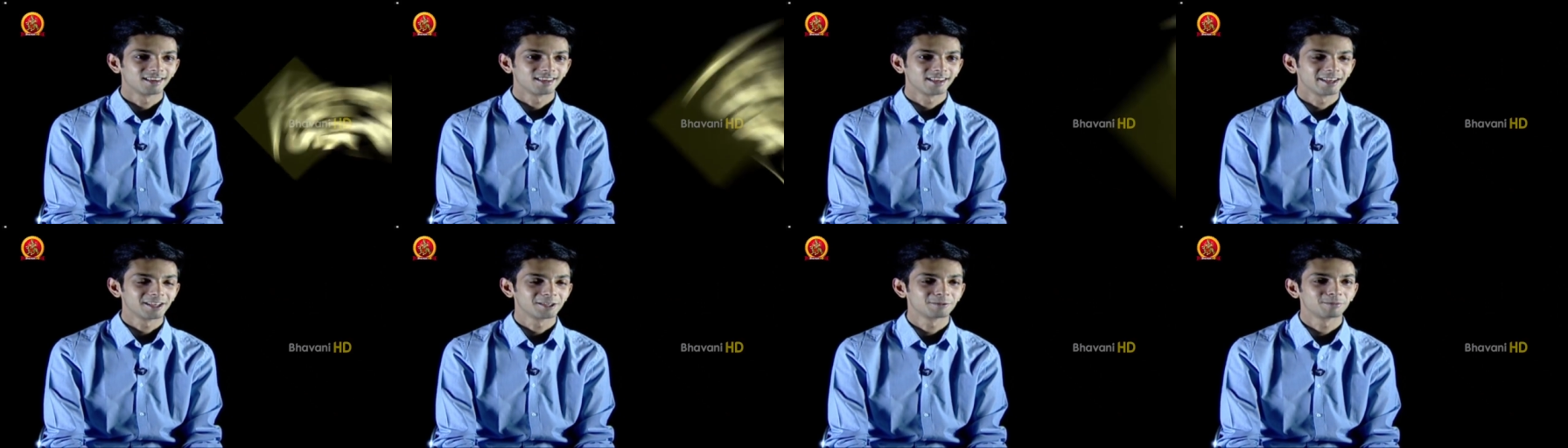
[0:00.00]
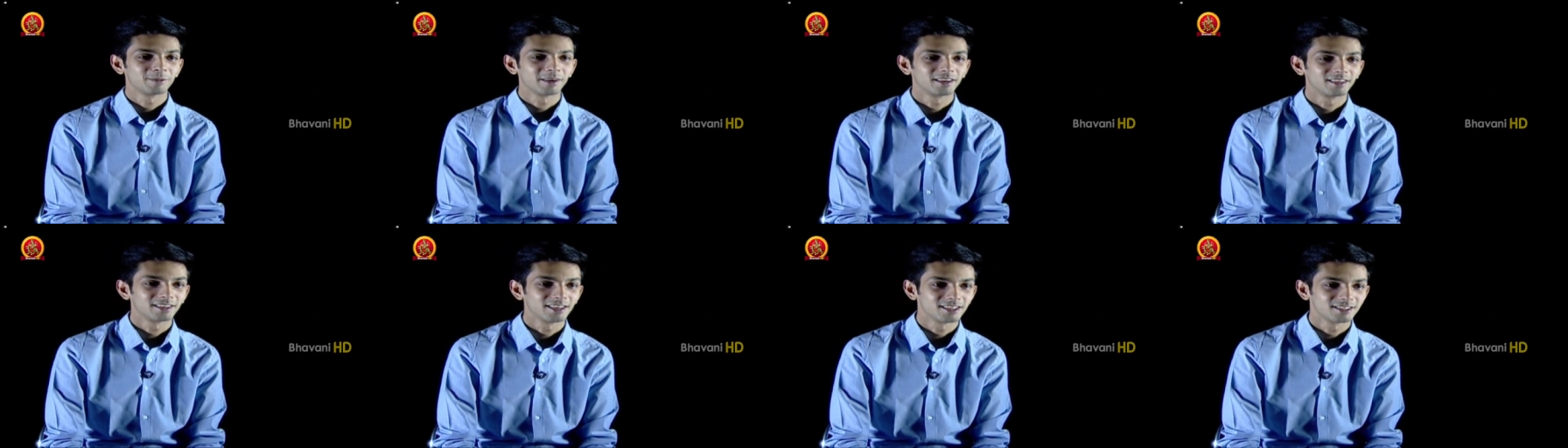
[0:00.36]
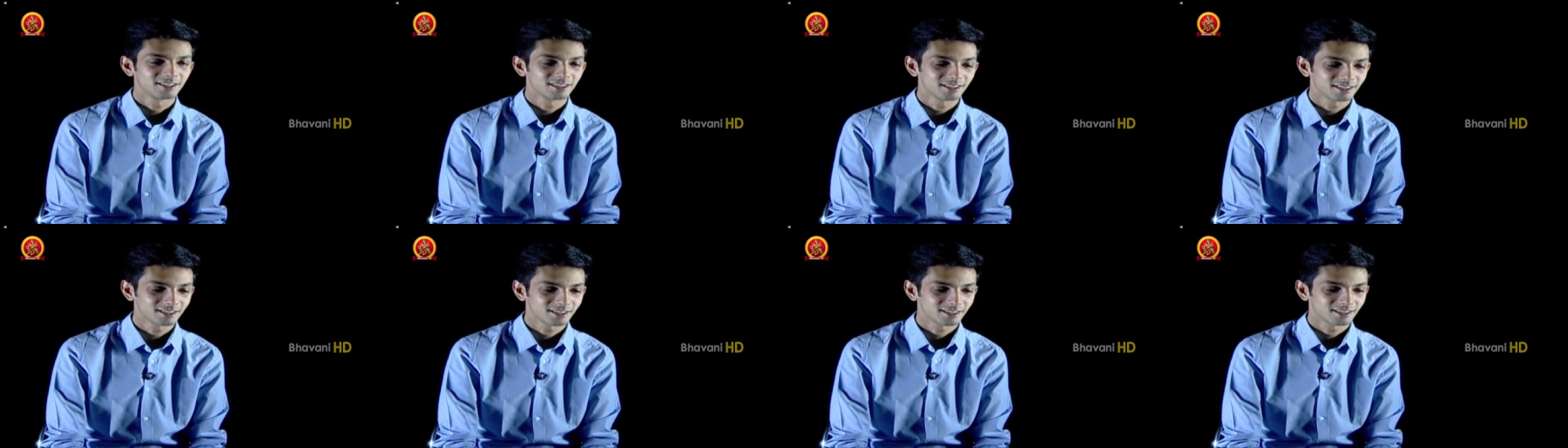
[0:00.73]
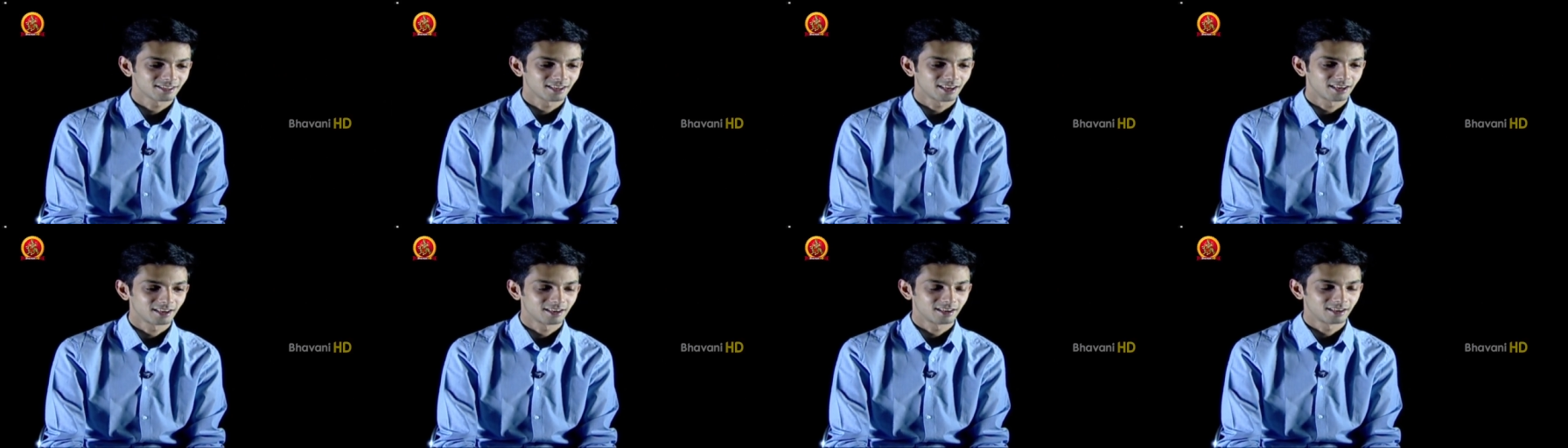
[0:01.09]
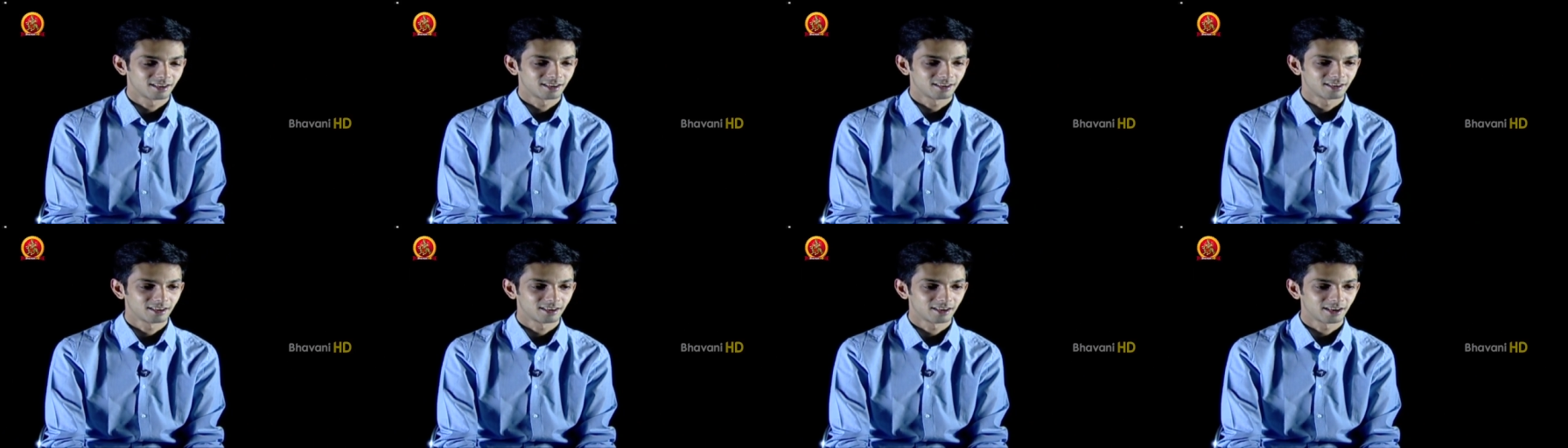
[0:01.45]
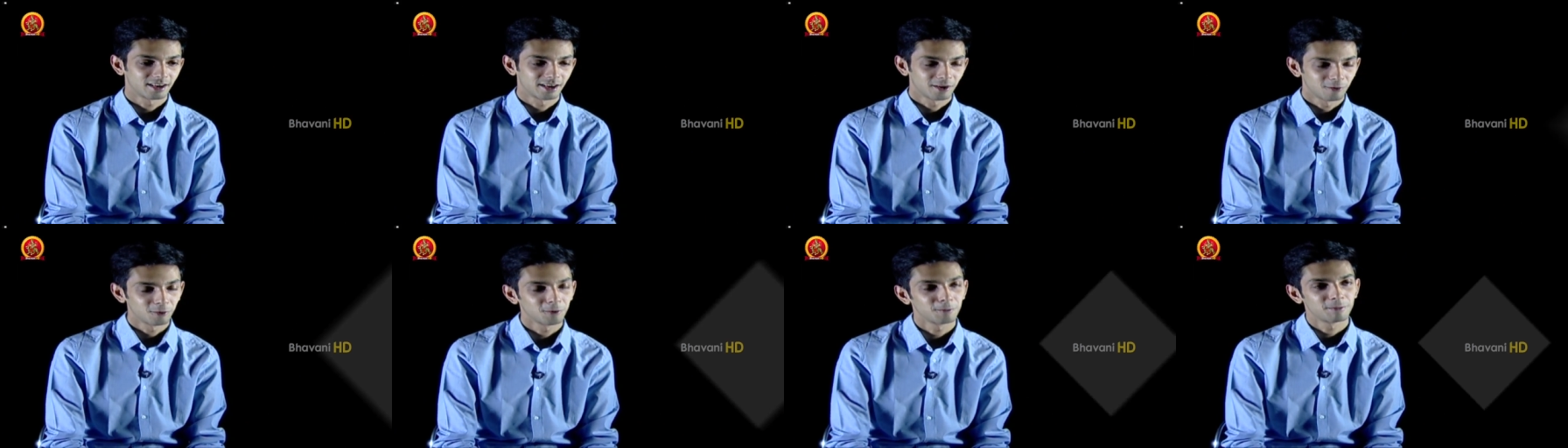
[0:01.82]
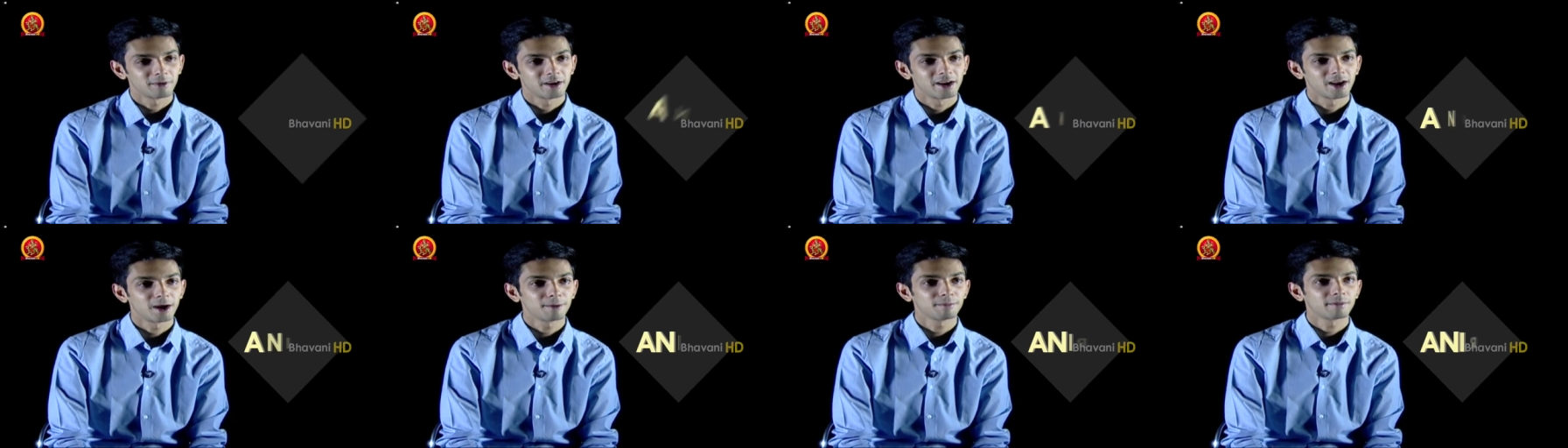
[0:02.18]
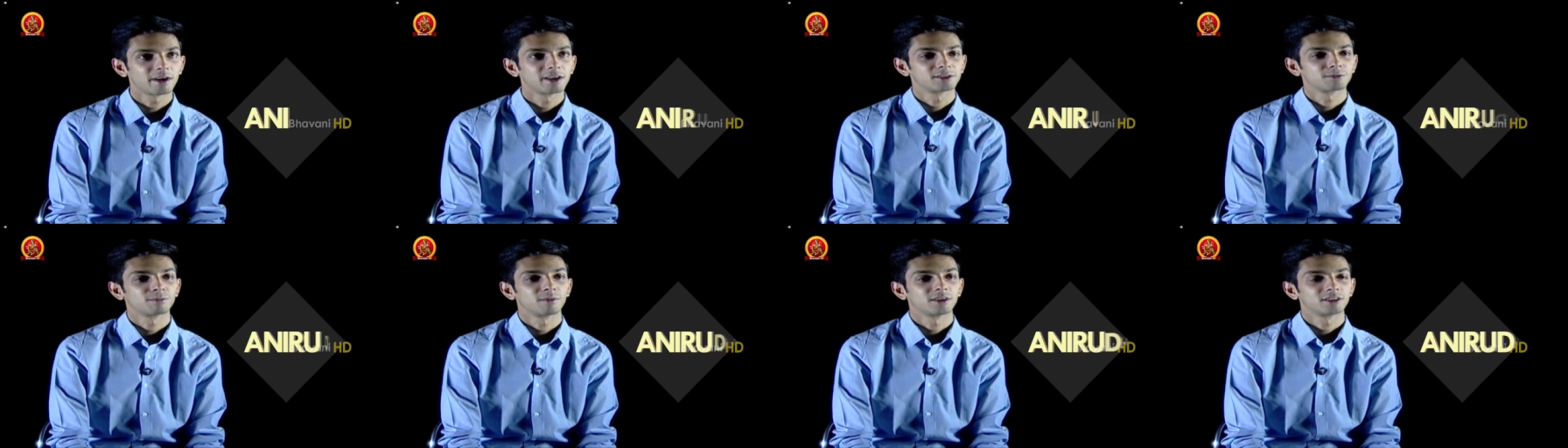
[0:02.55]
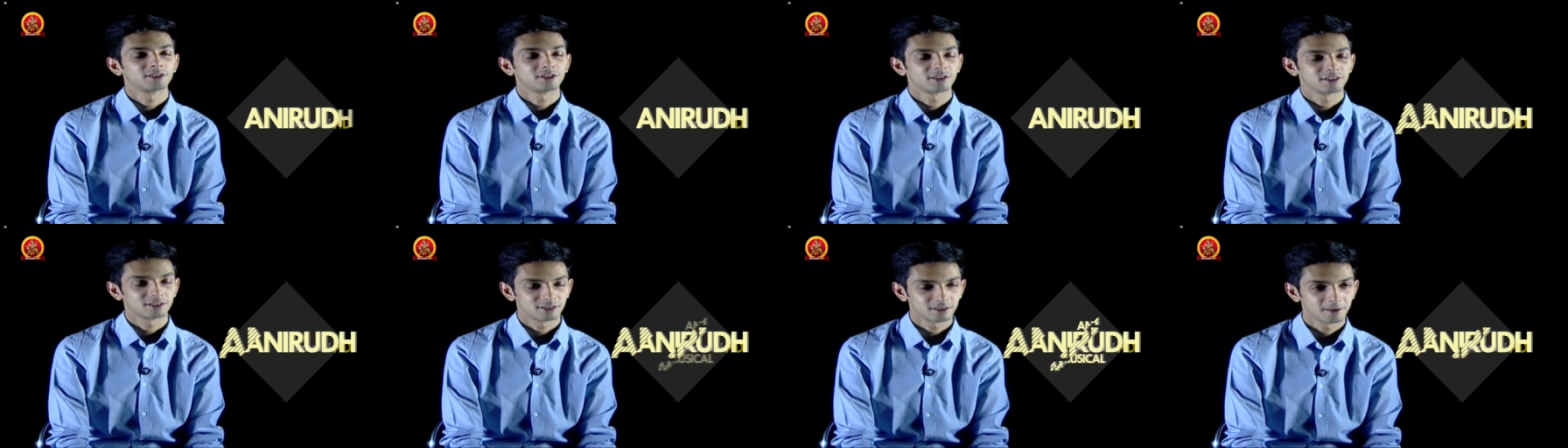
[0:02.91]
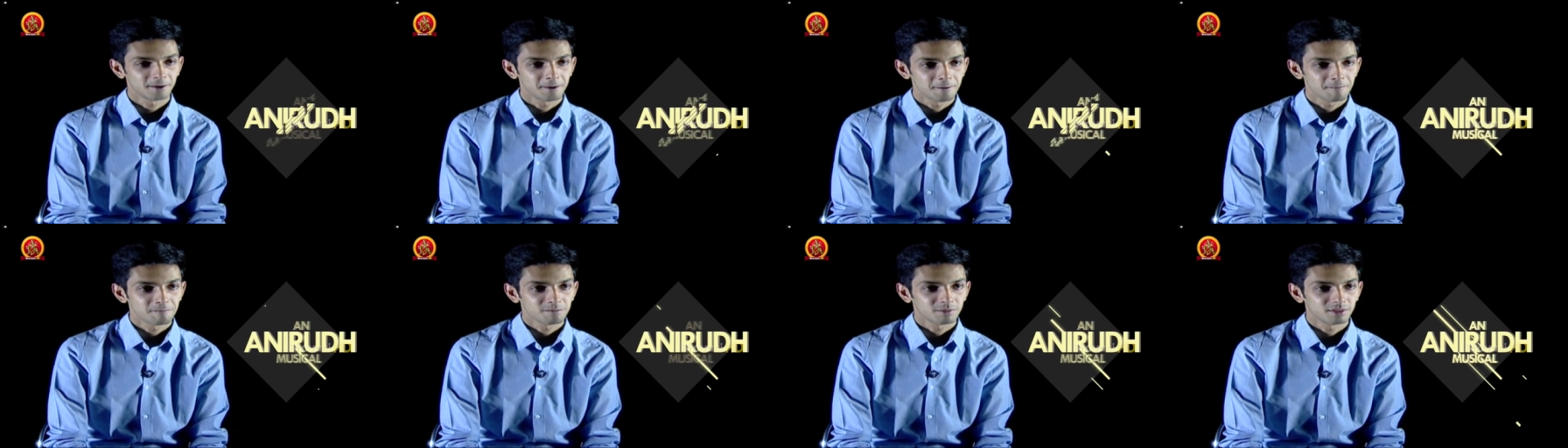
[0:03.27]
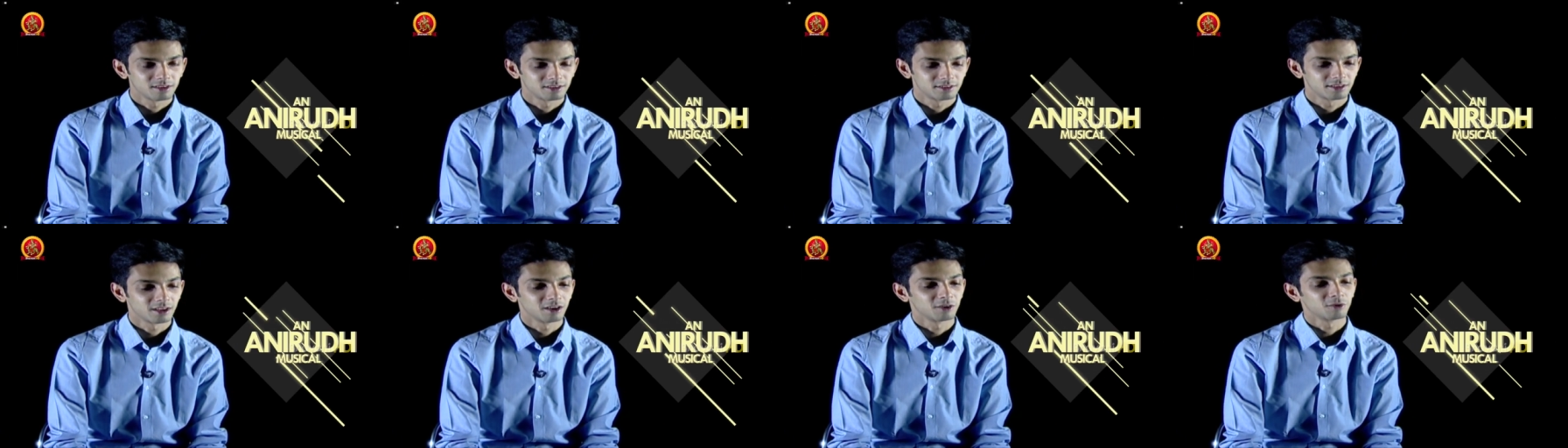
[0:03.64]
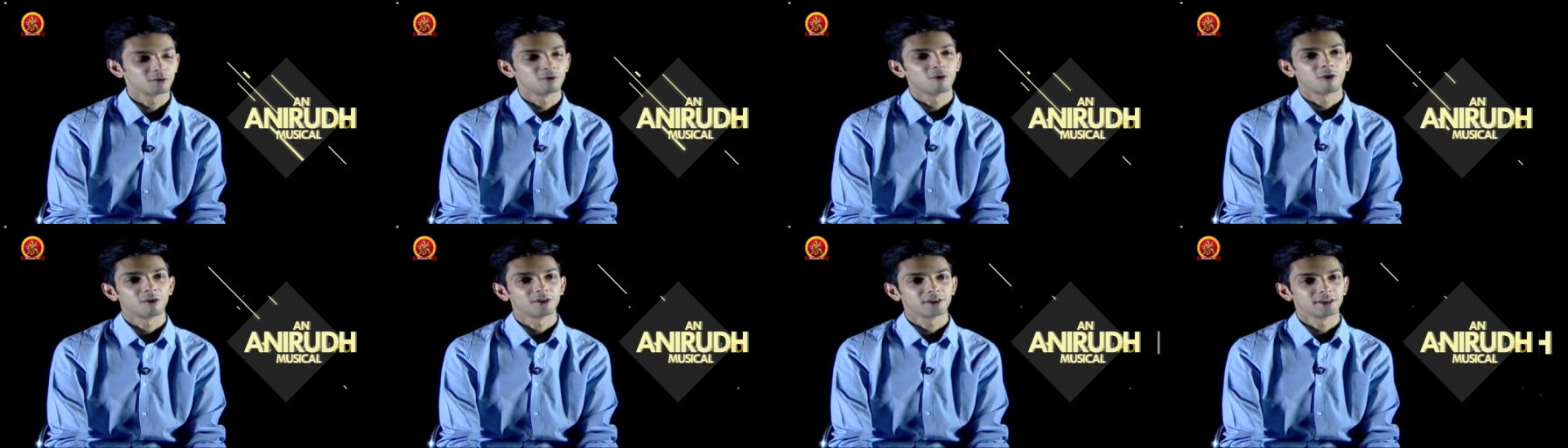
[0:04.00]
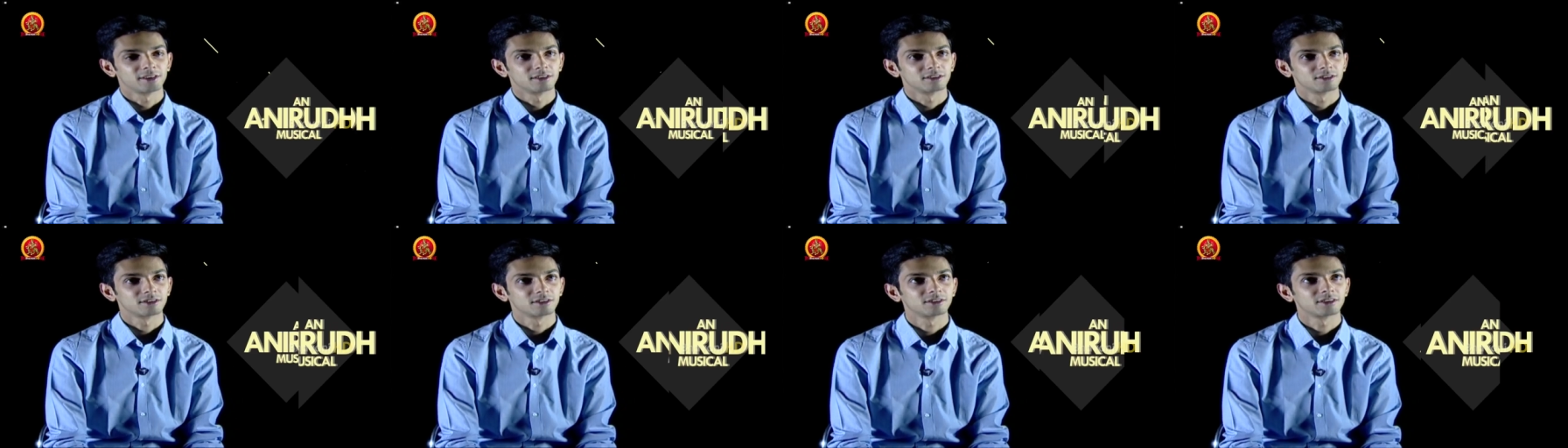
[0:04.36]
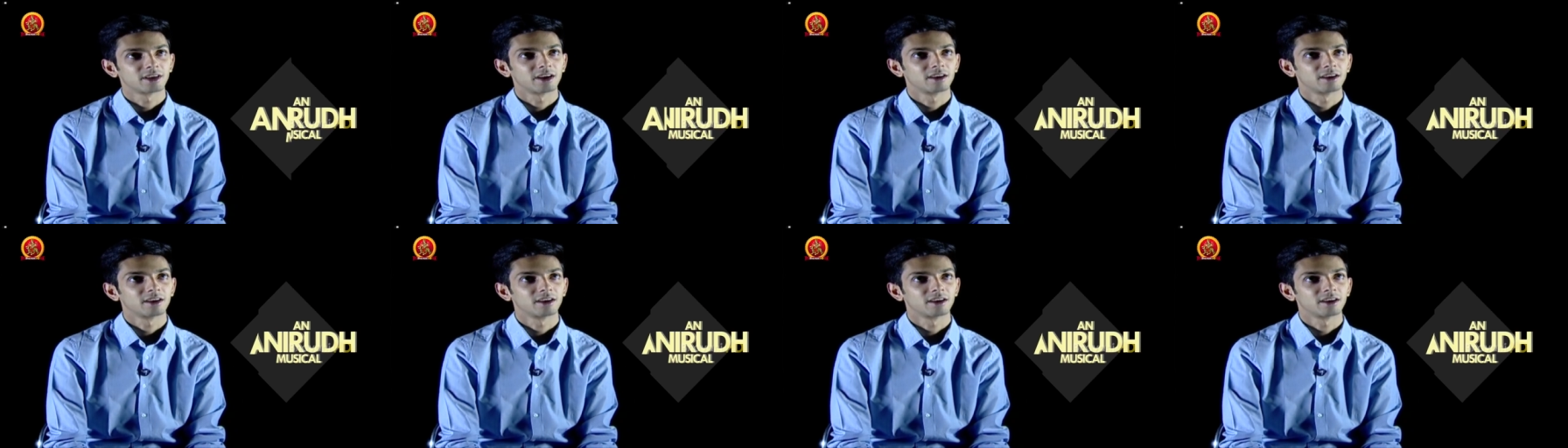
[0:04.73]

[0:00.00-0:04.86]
expectations. I hope I am, as much as the Telugu audiences.